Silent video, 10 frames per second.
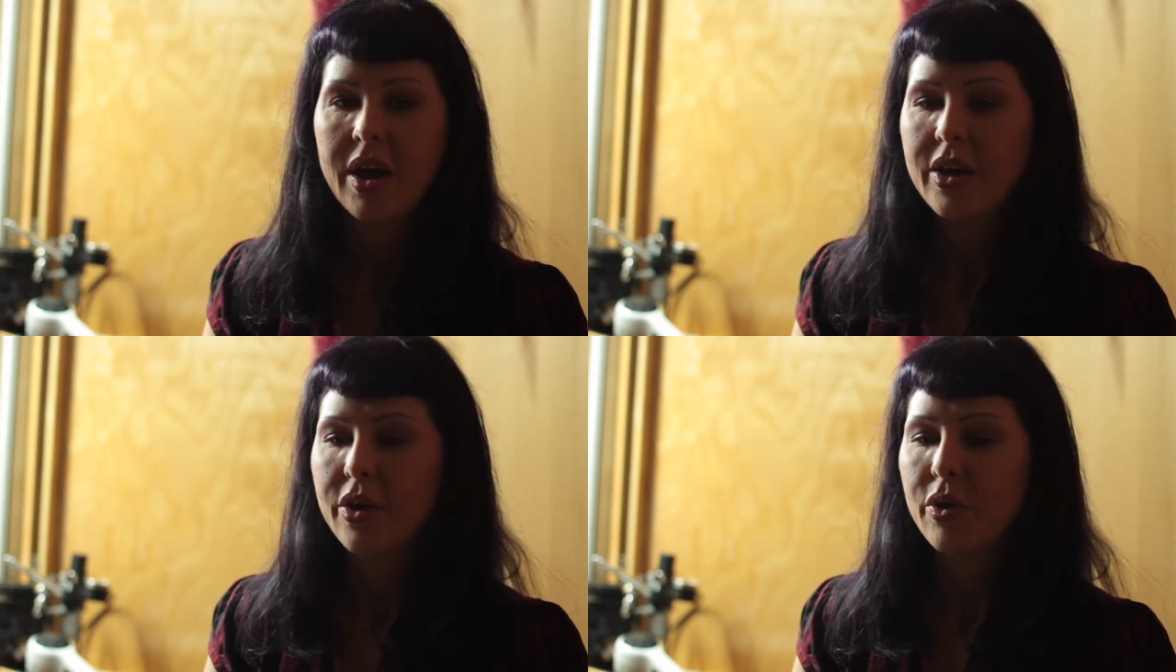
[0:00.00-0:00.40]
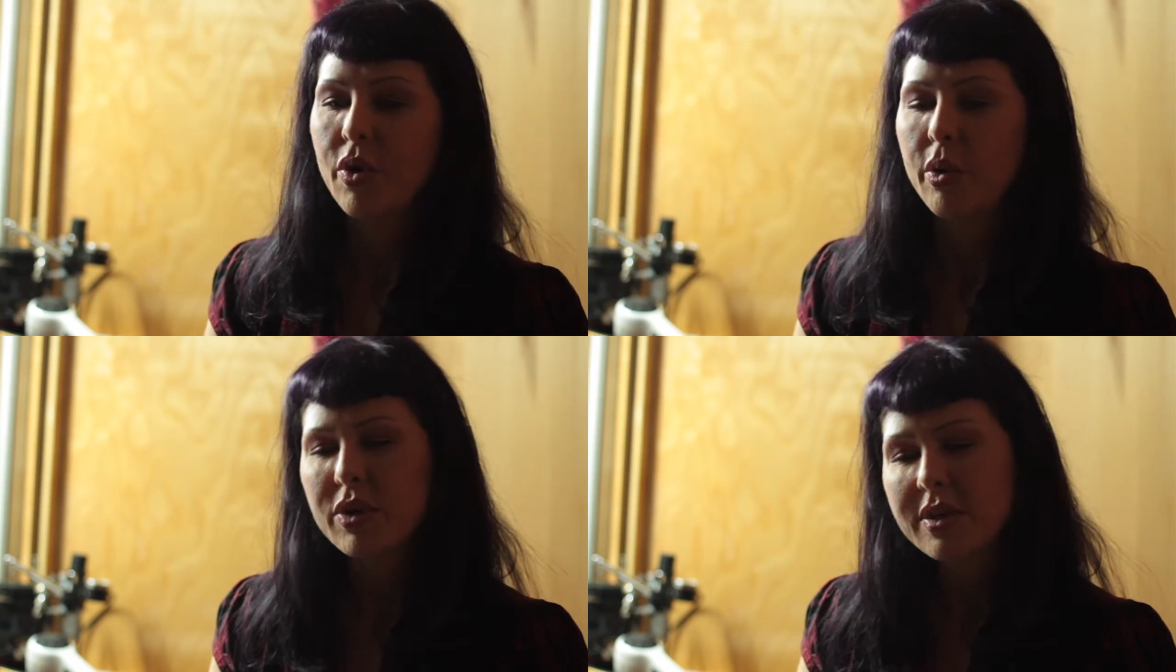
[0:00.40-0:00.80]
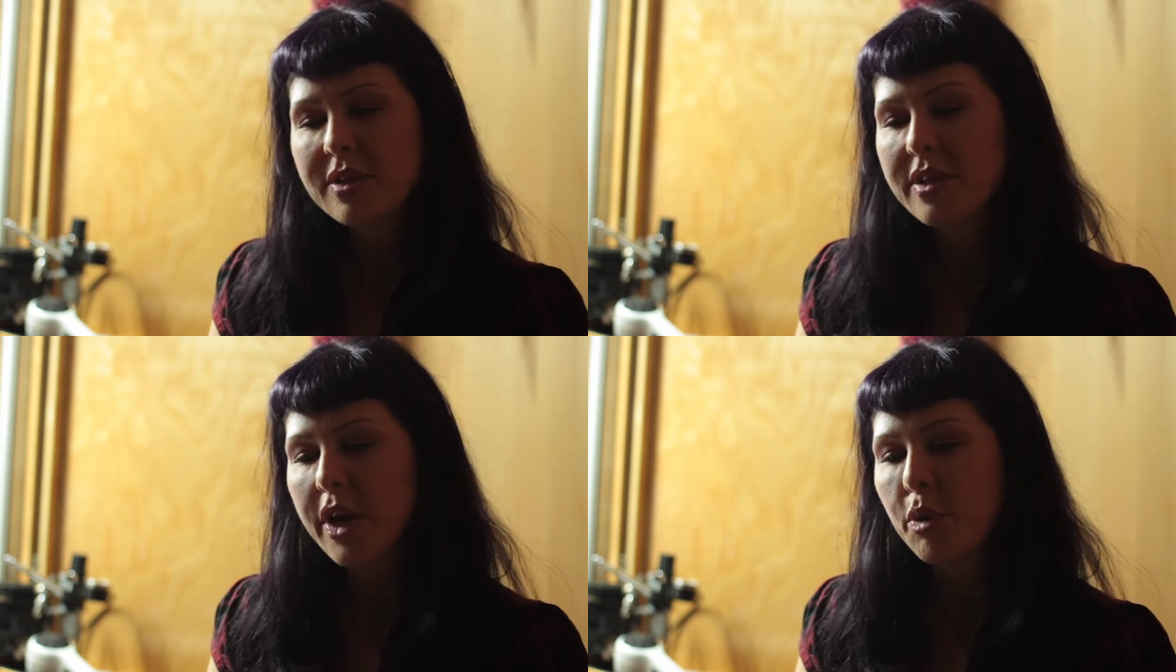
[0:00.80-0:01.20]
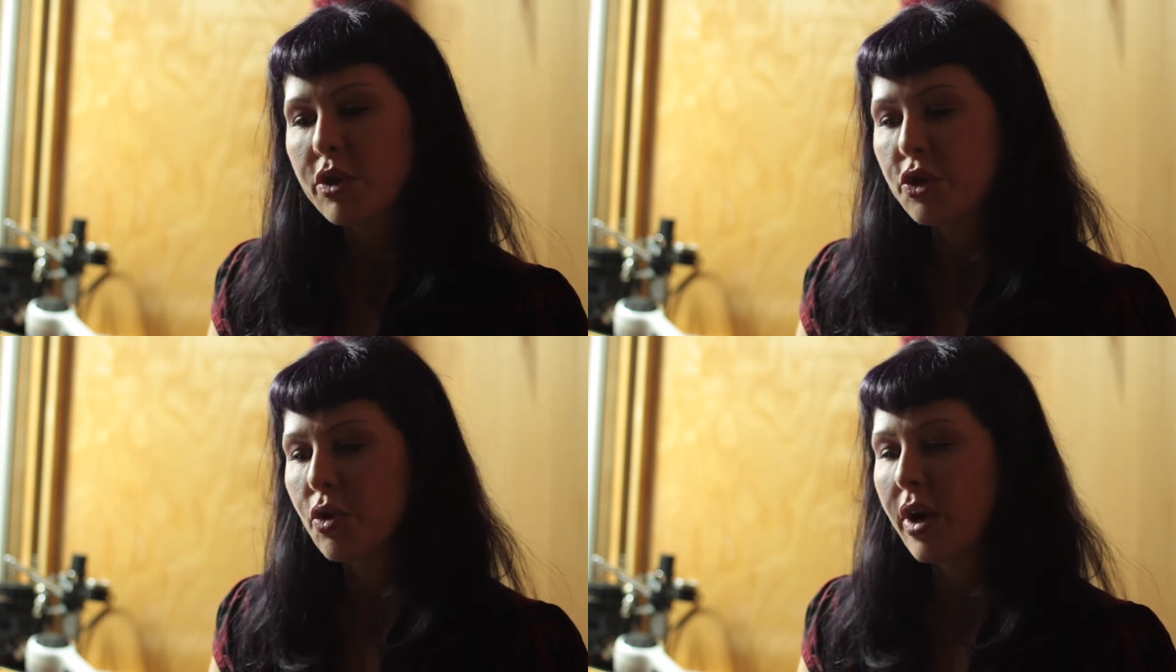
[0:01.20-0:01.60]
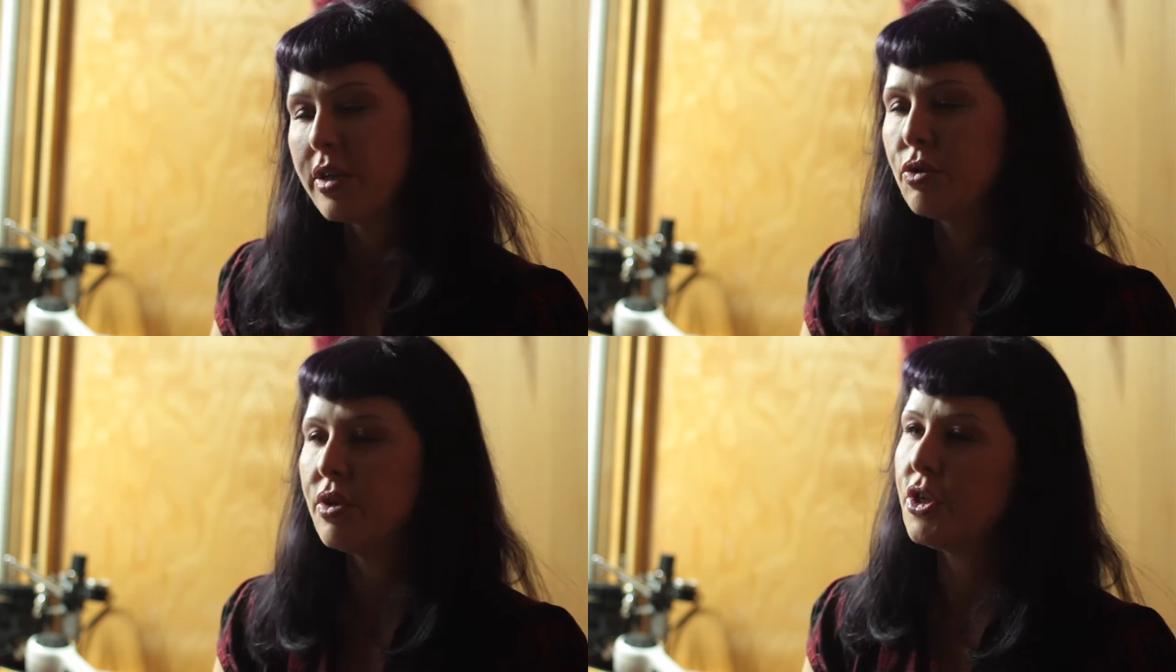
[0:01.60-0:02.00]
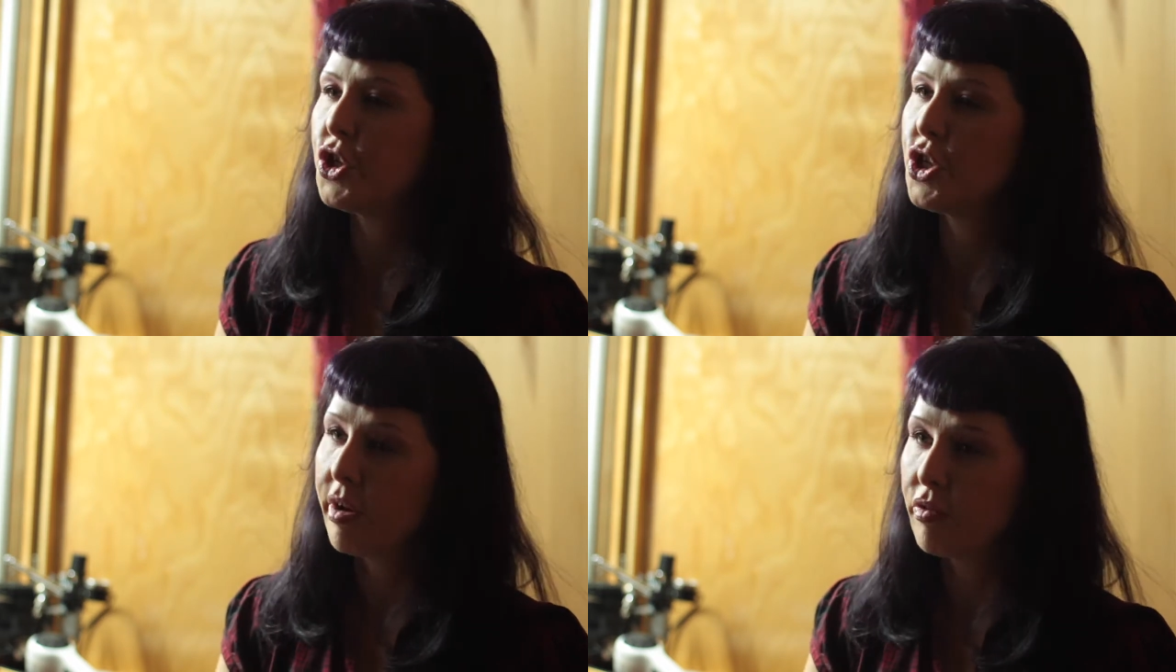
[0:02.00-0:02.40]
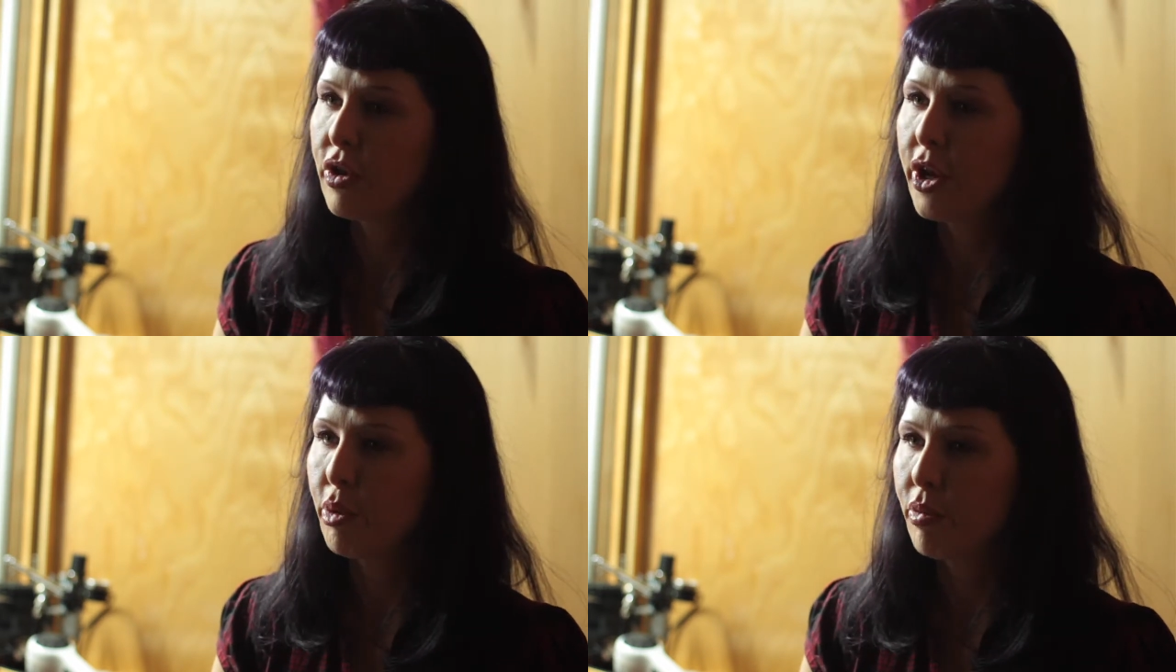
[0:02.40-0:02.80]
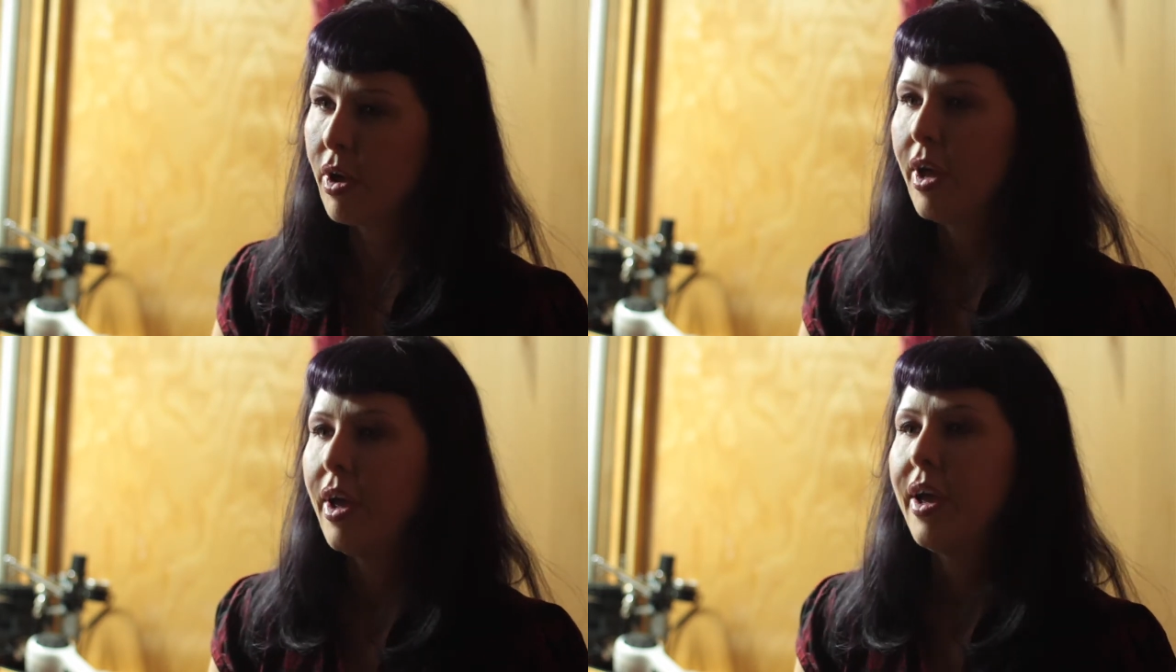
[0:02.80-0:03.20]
you know, I wouldn't say we're trying to dishevel him.